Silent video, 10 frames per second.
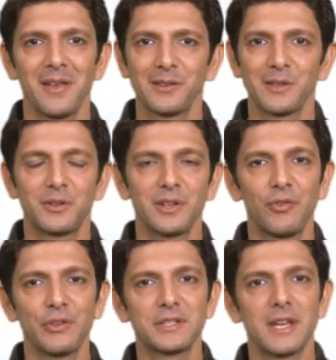Searching
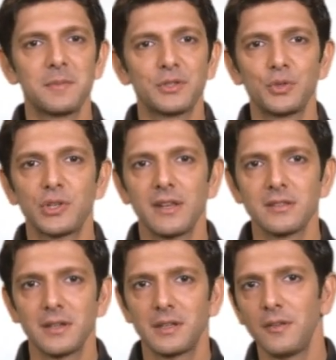for steps to
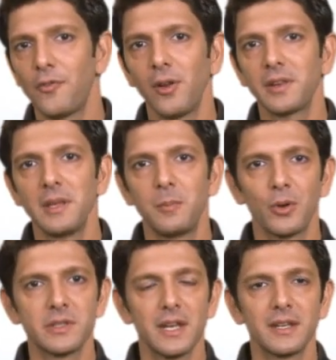change the default
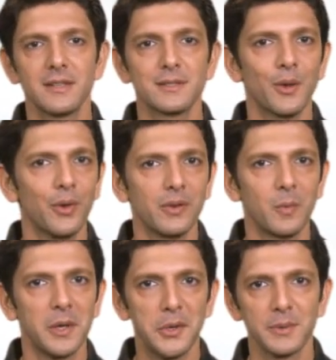keyboard settings on your
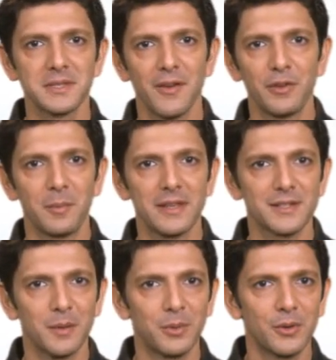Windows seven based
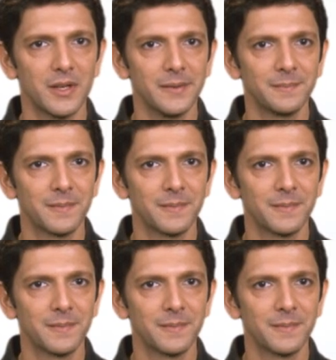computer?